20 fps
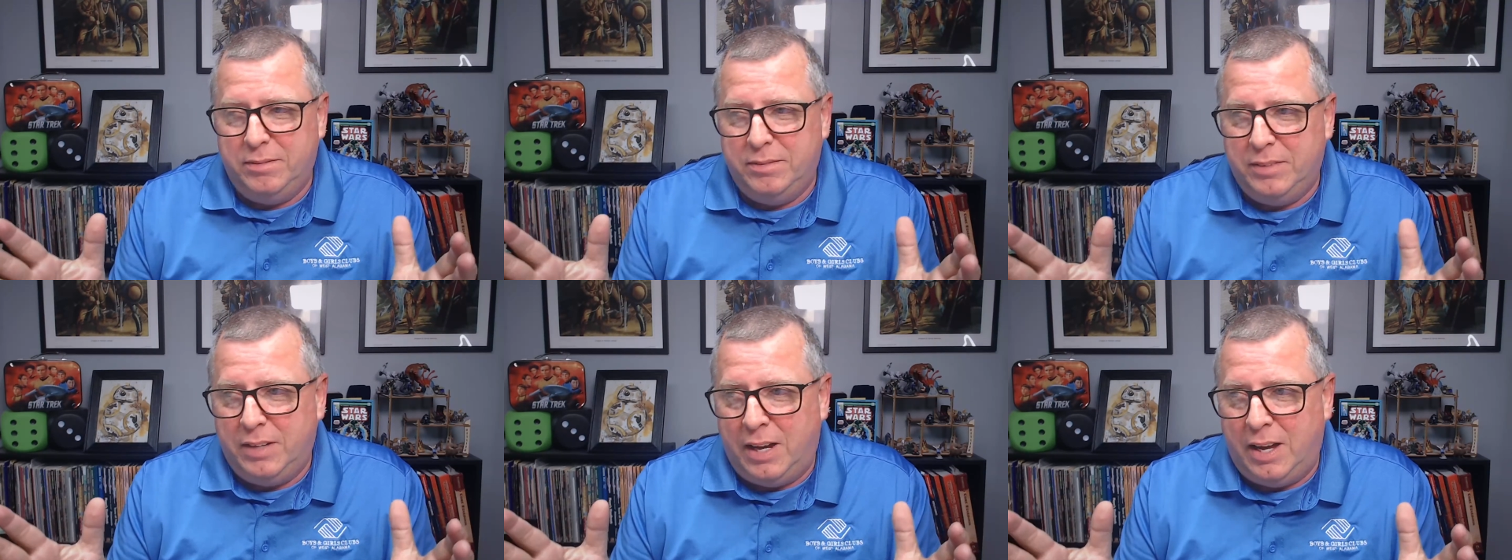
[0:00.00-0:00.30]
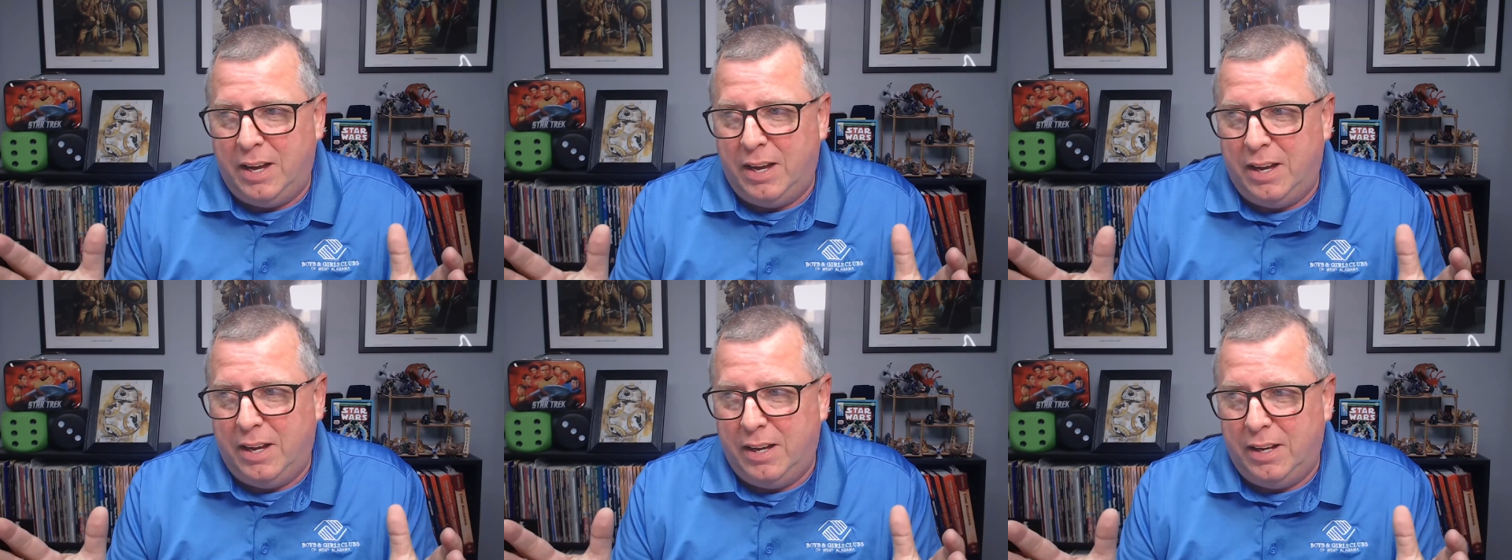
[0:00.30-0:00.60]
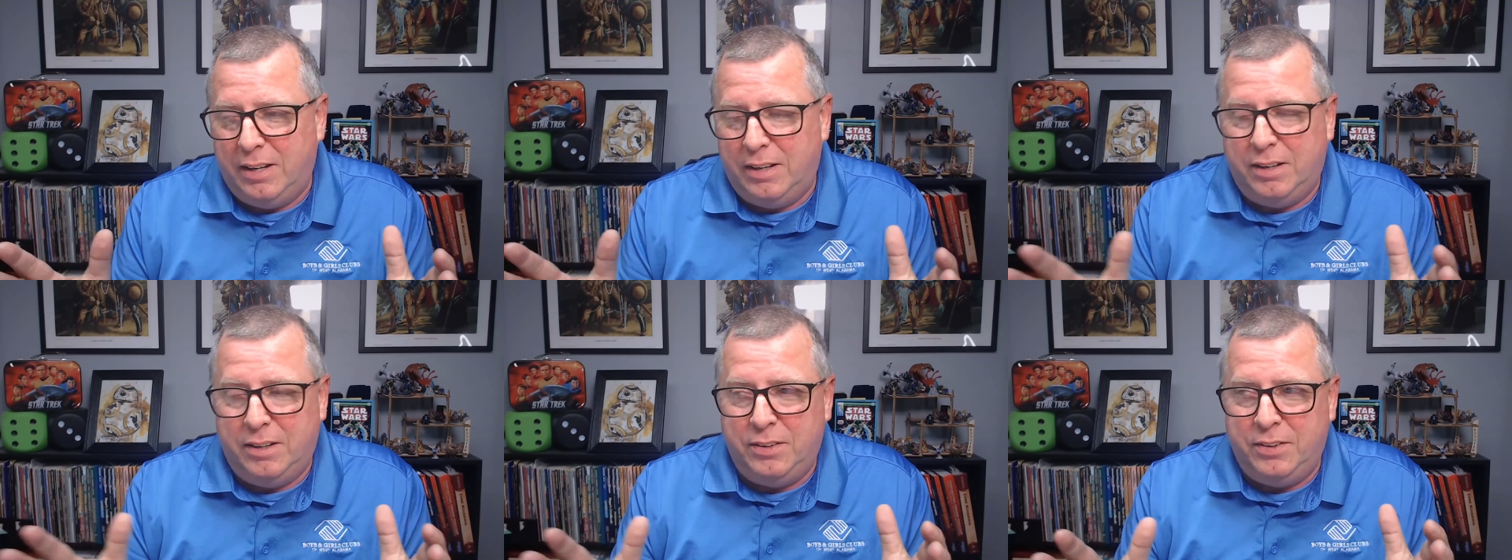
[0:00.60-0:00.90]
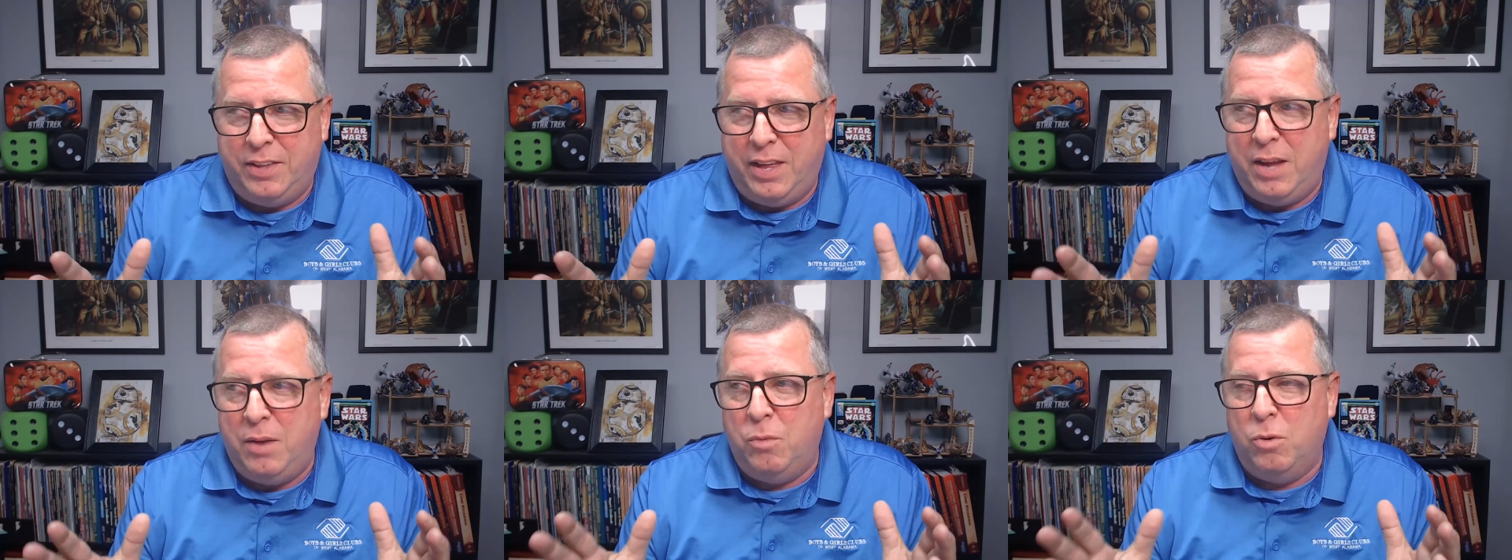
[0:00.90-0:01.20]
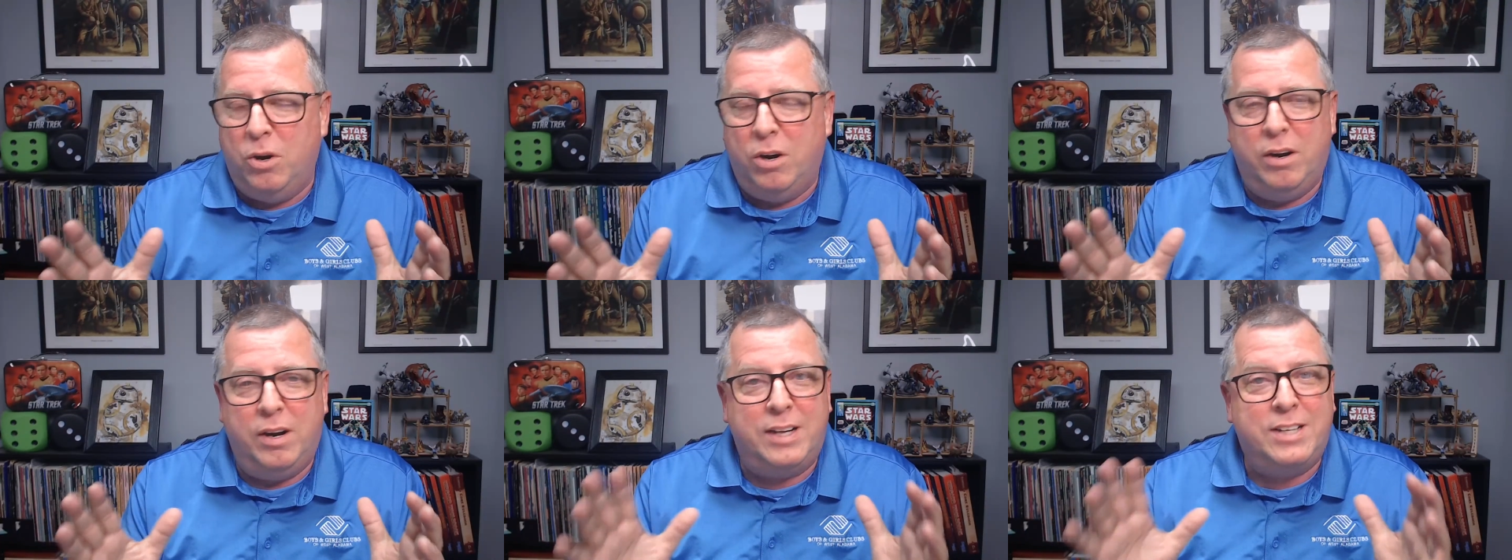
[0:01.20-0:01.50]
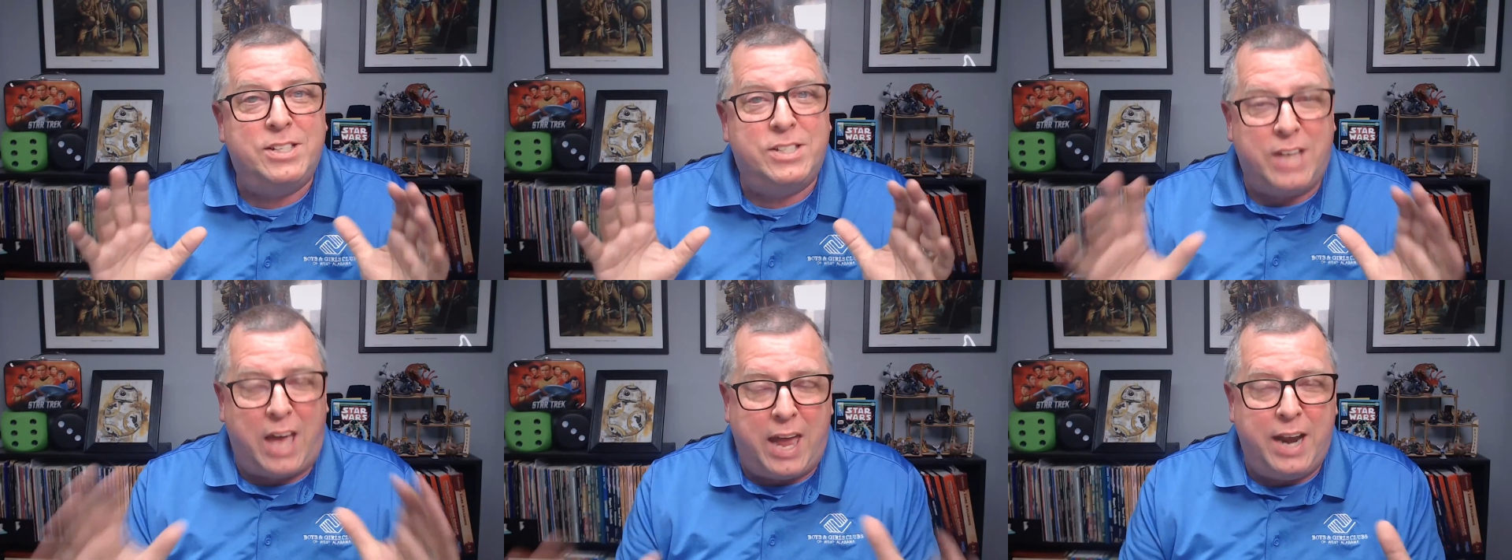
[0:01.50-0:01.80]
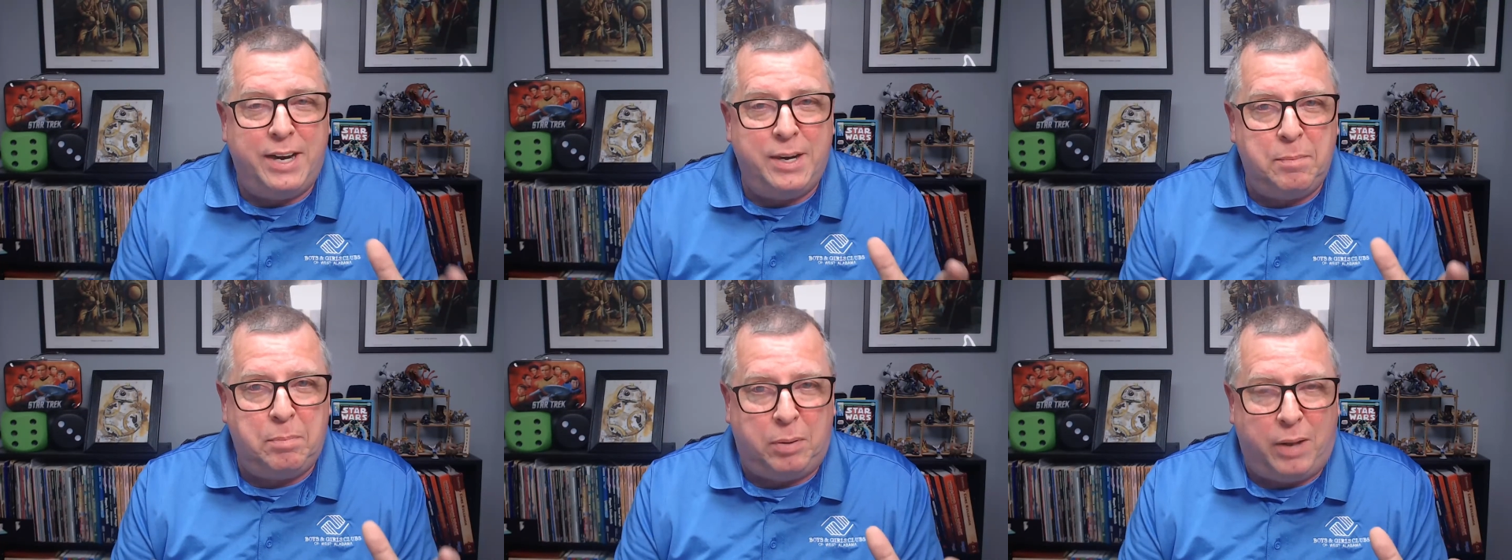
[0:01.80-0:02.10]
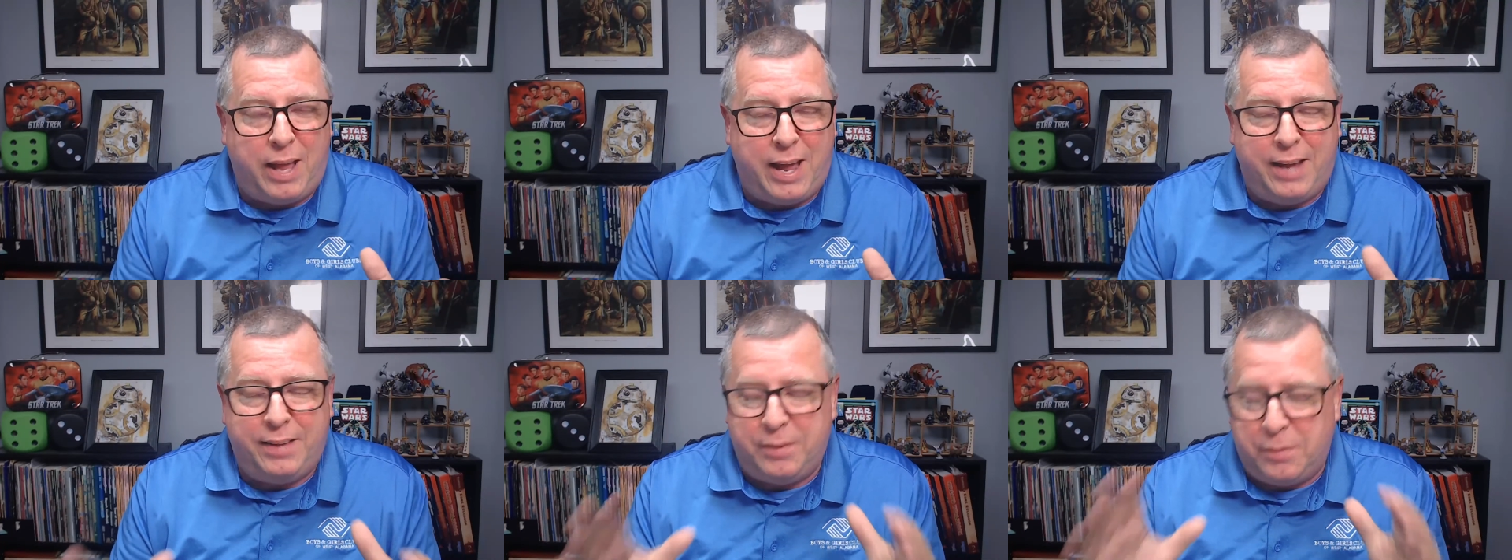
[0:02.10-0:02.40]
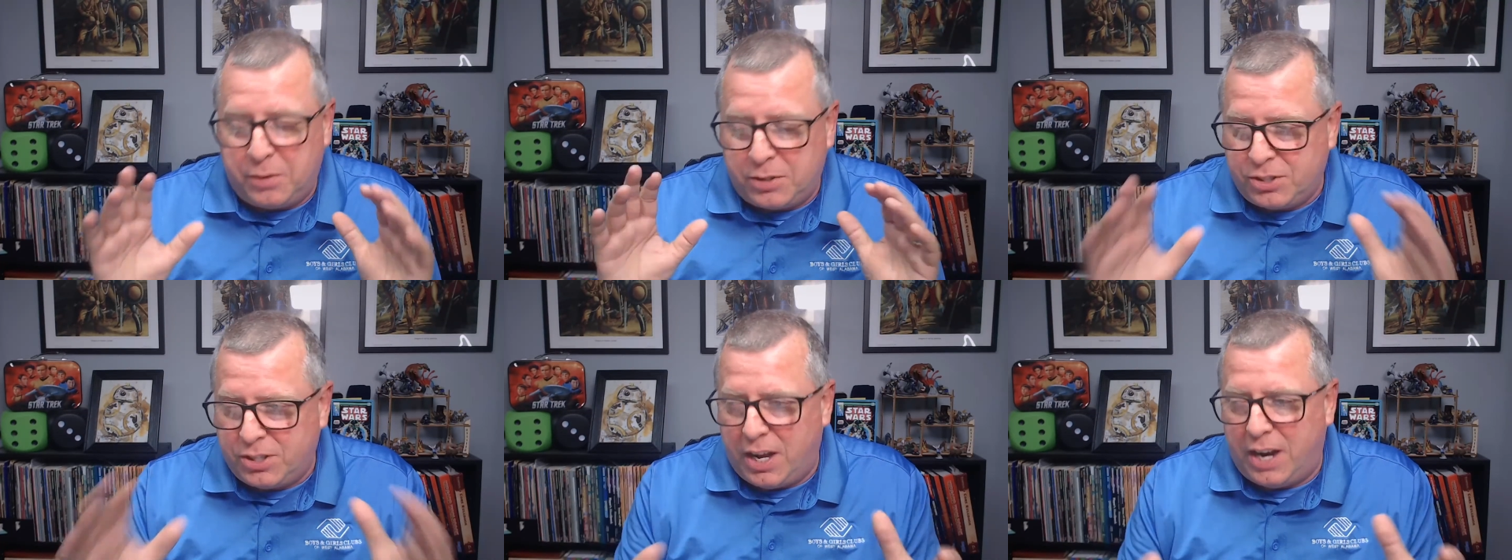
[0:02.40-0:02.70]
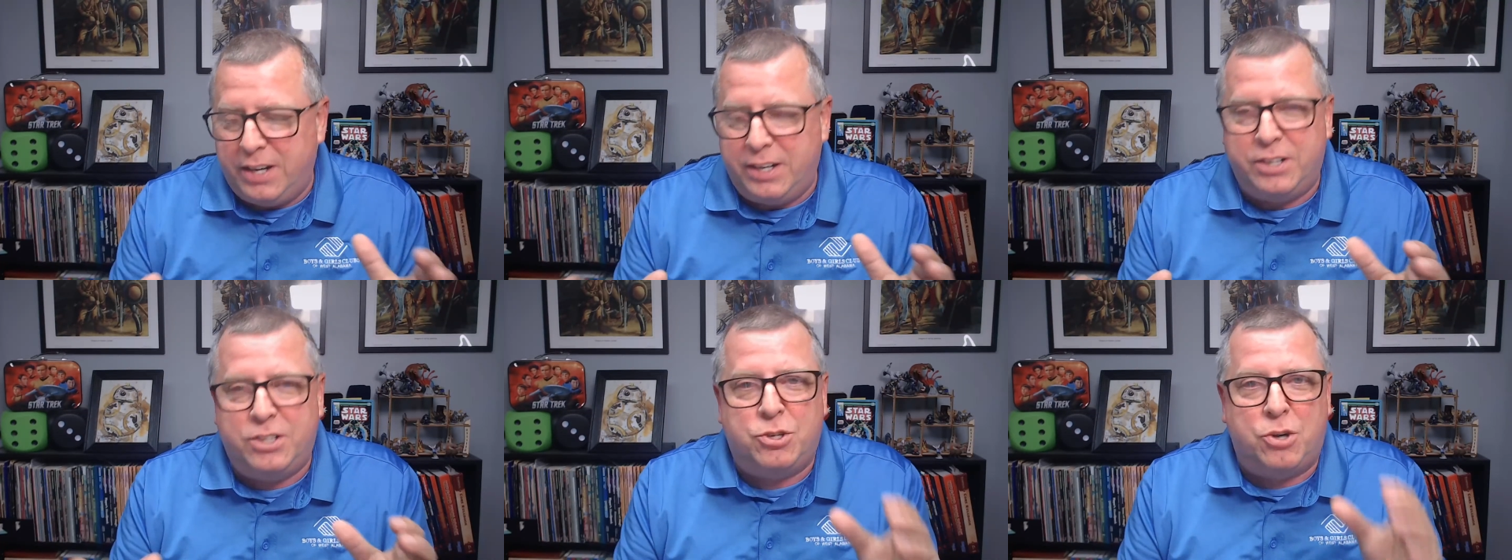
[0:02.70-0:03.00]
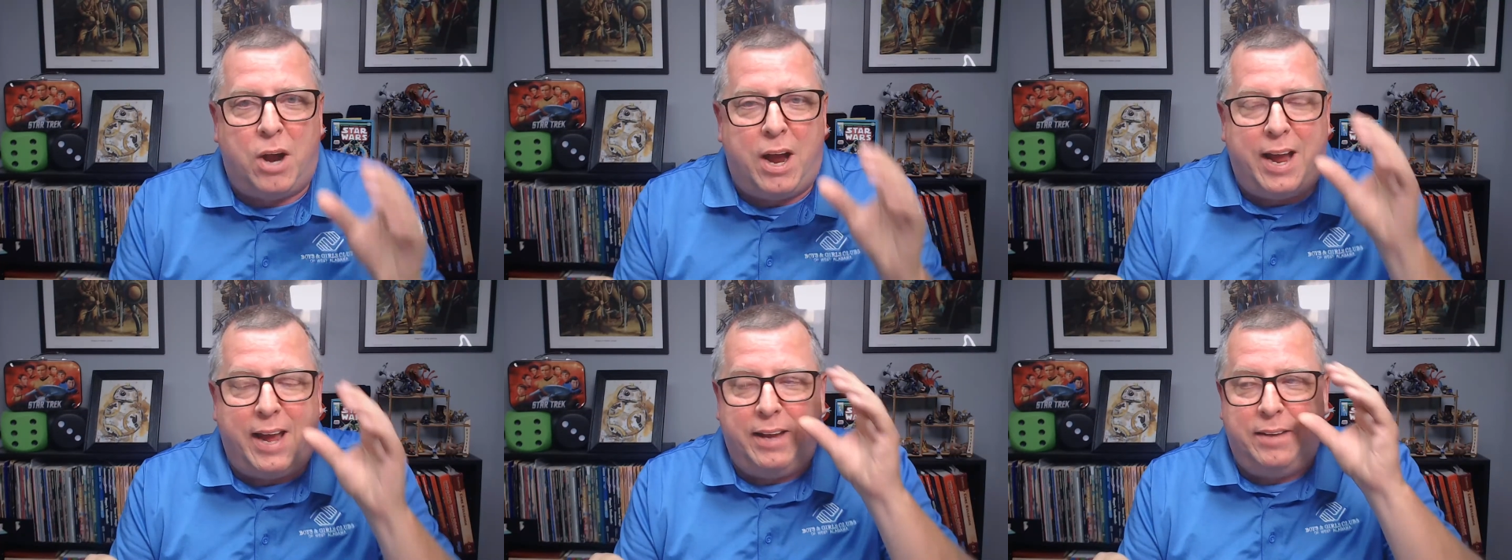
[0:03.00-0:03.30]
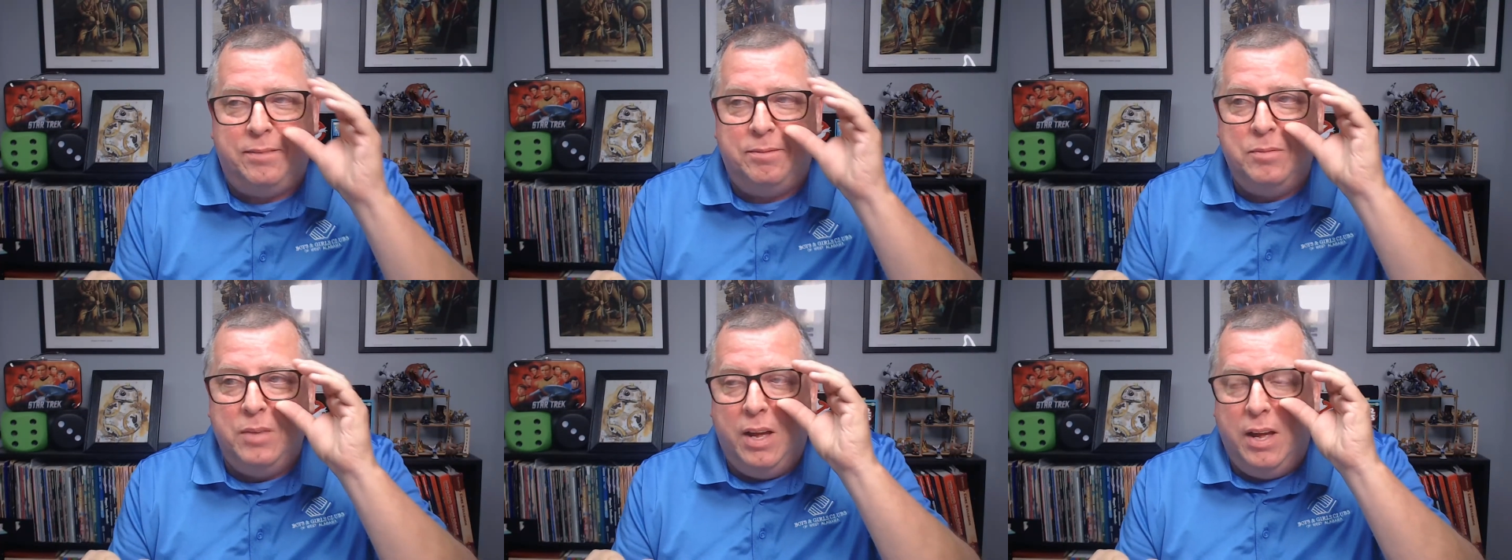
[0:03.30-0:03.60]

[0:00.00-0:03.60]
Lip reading: They were excited to play. They were excited to try it.